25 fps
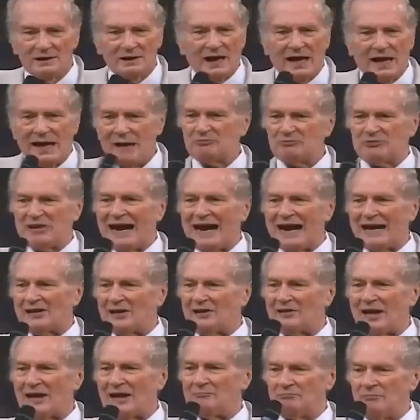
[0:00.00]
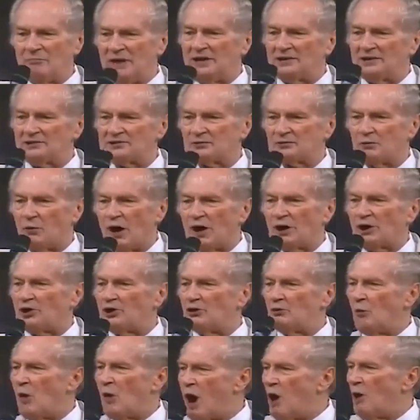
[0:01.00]
I'm tired of that mess. What do
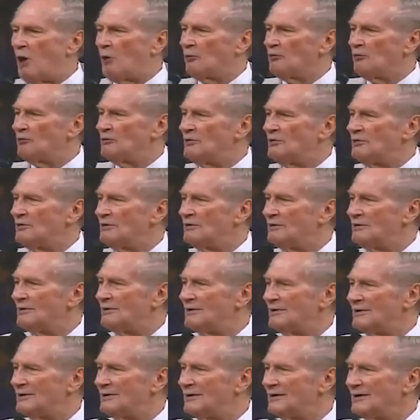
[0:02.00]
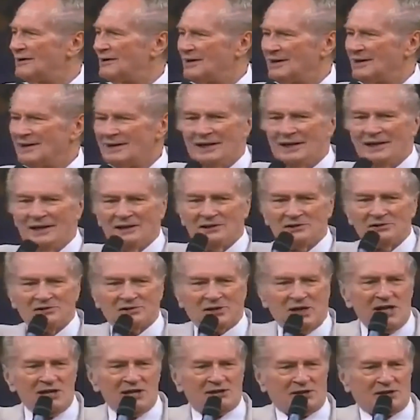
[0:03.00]
you want?
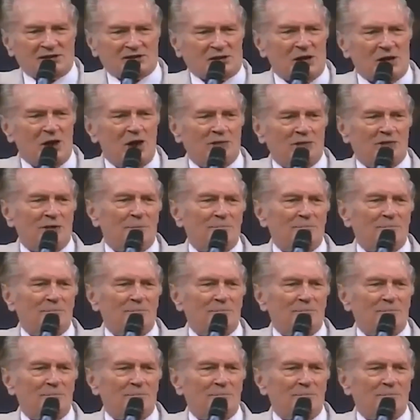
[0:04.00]
Jesus on the